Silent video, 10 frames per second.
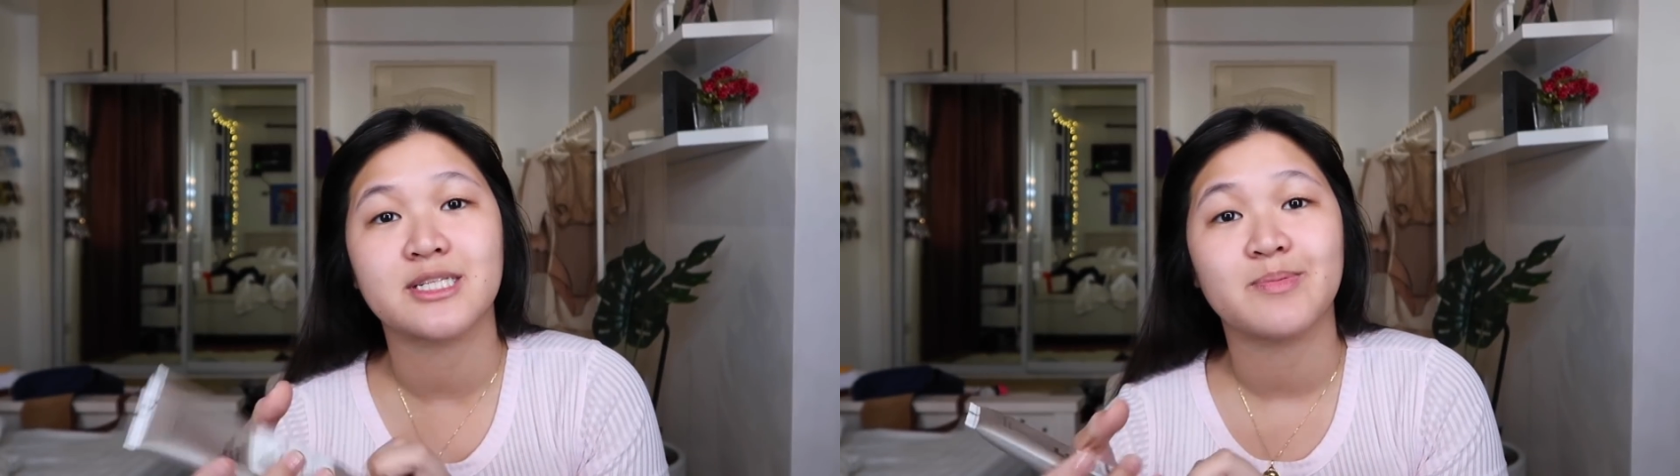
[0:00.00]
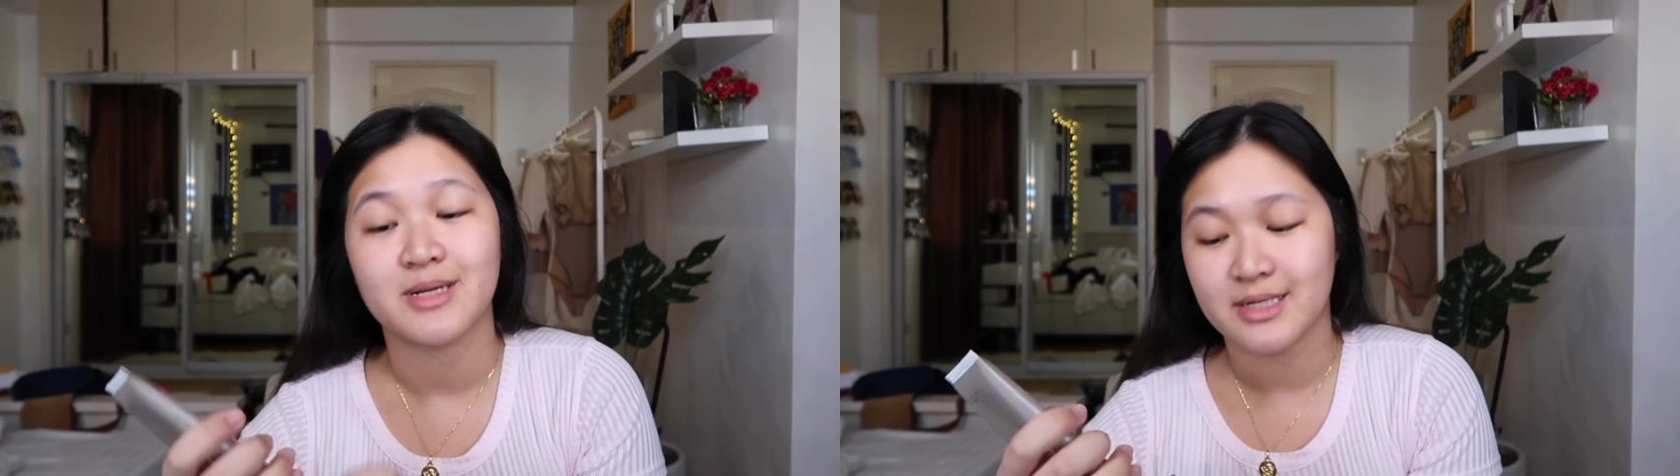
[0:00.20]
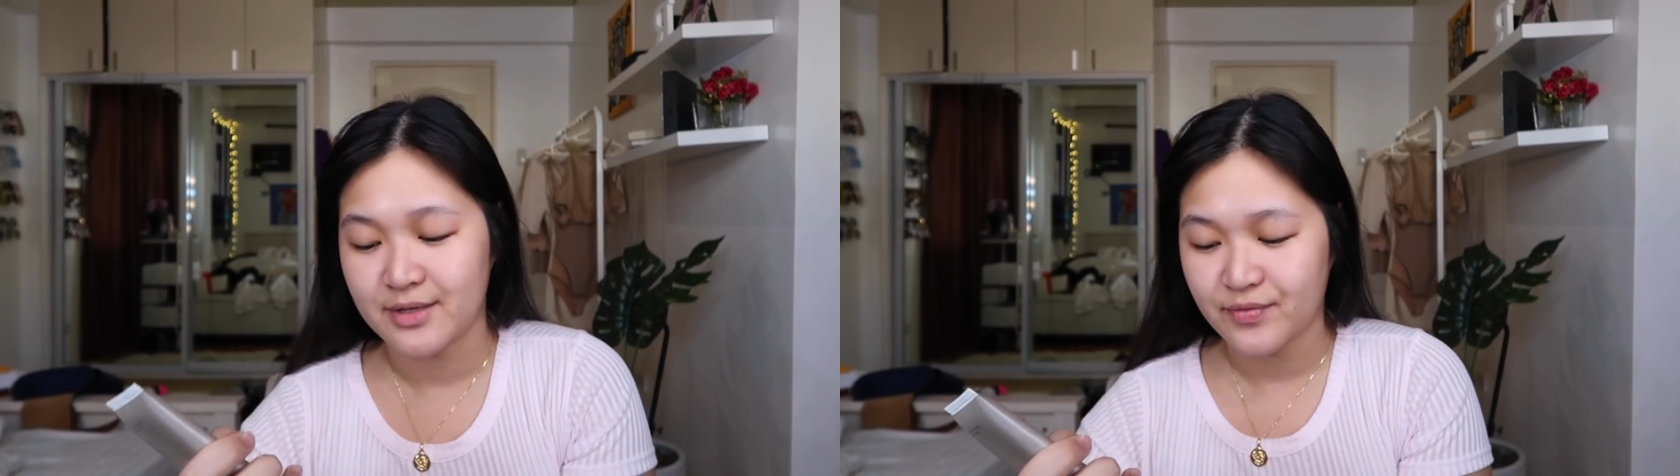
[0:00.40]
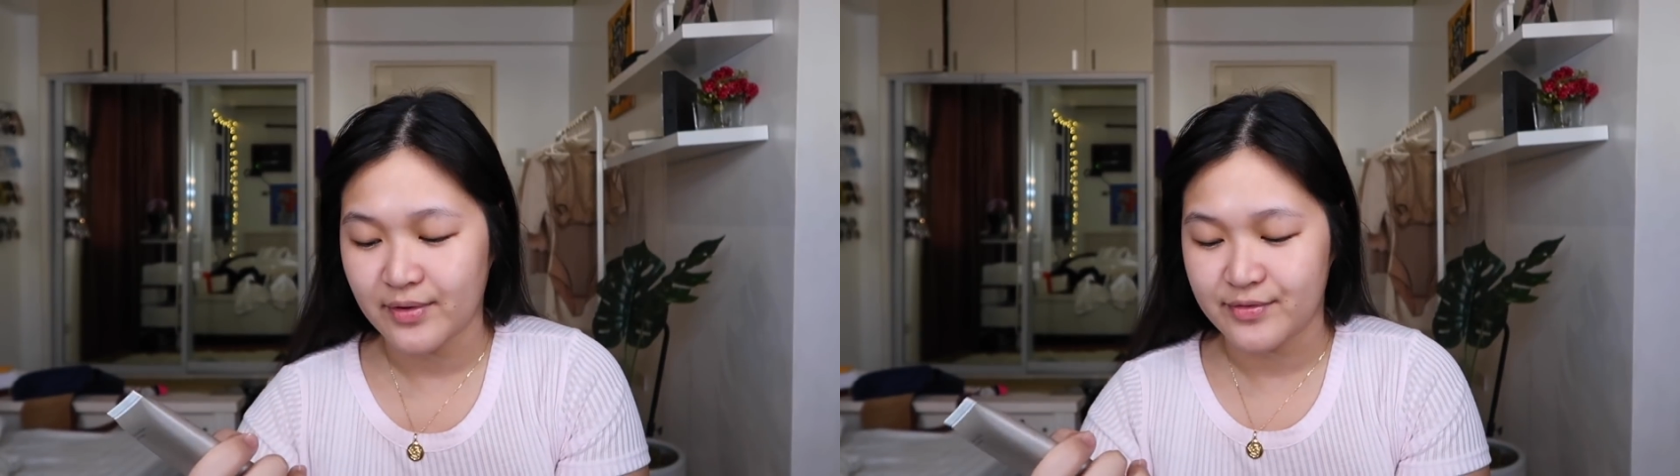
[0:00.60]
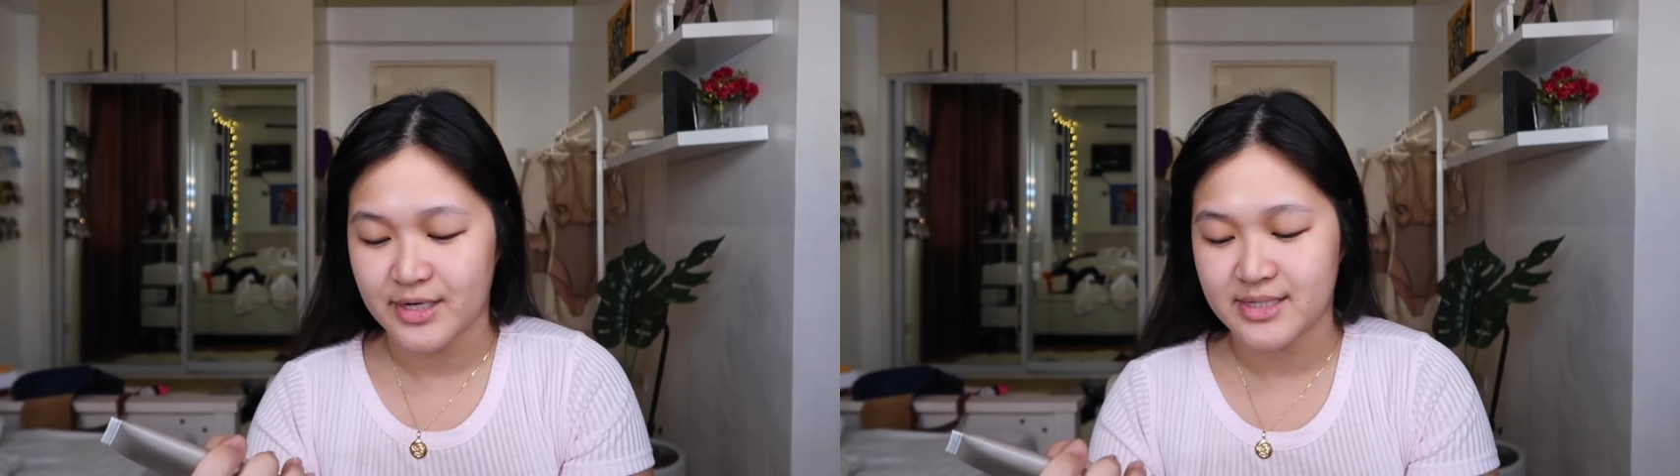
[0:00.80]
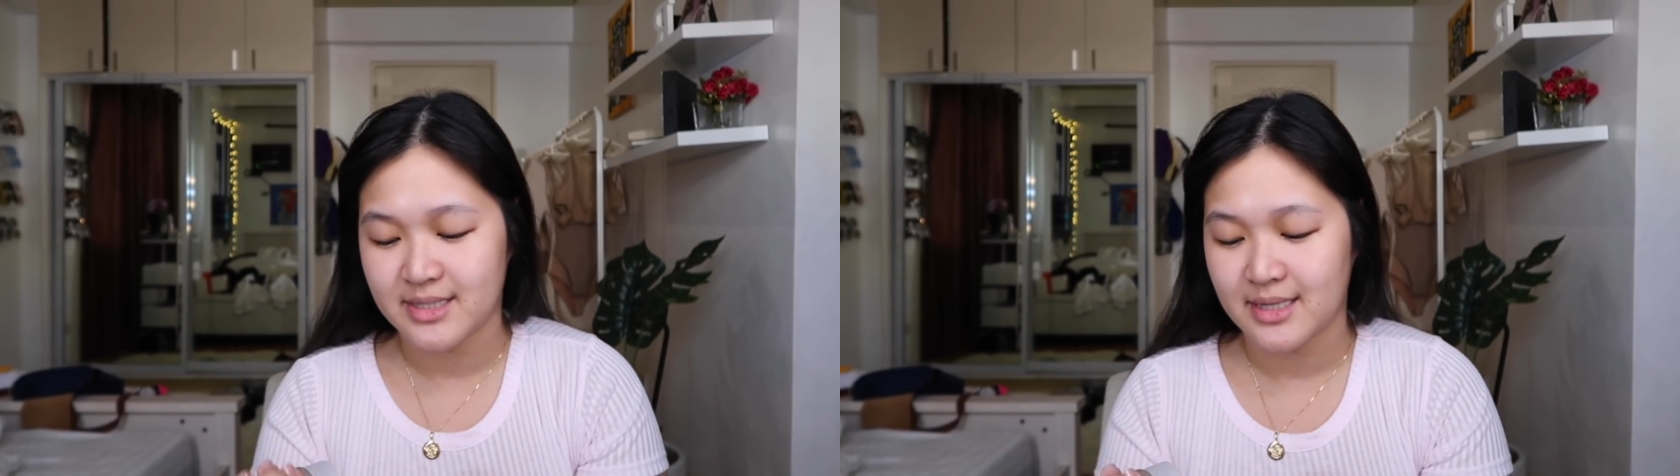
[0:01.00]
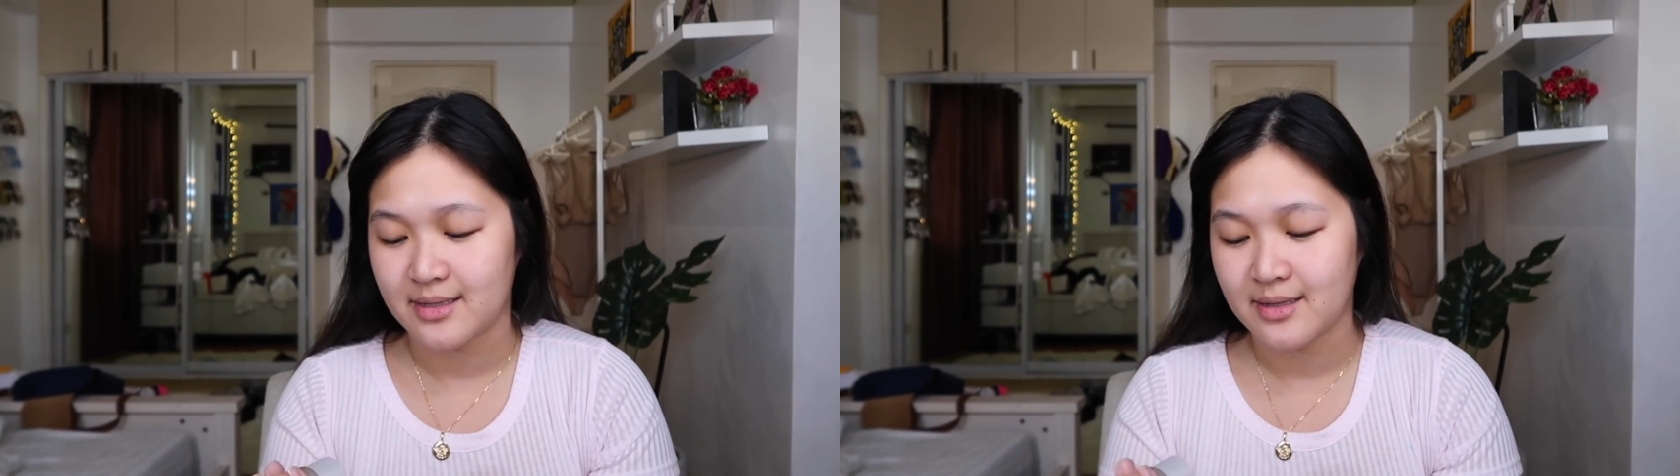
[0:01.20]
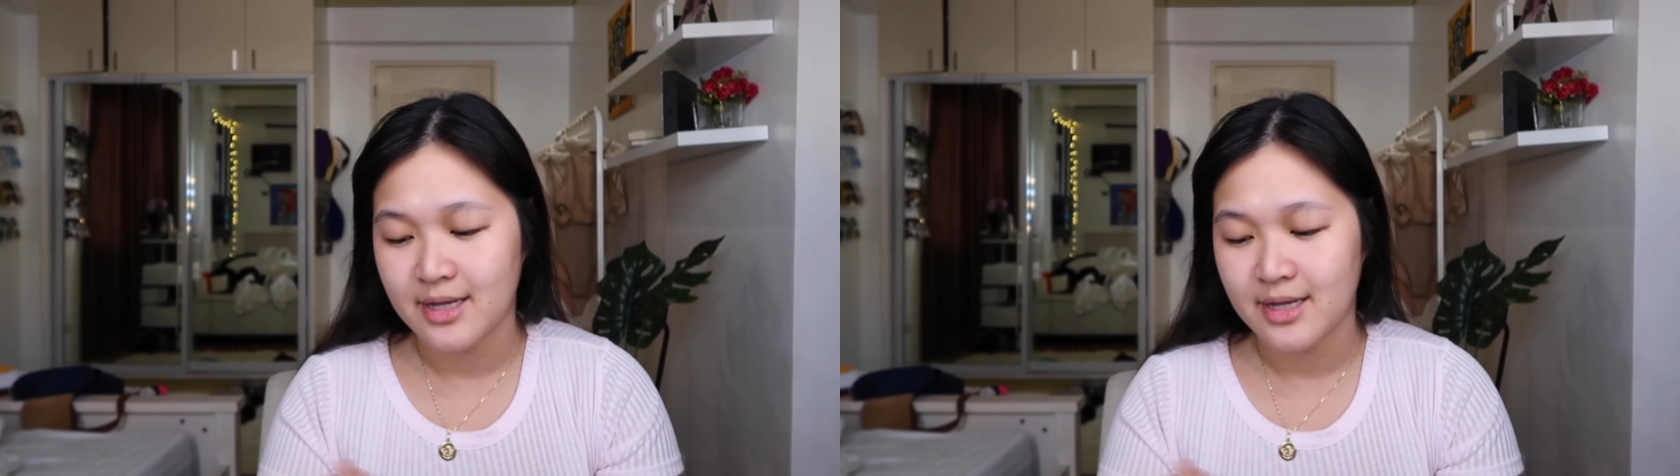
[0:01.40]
especially if you have dry skin.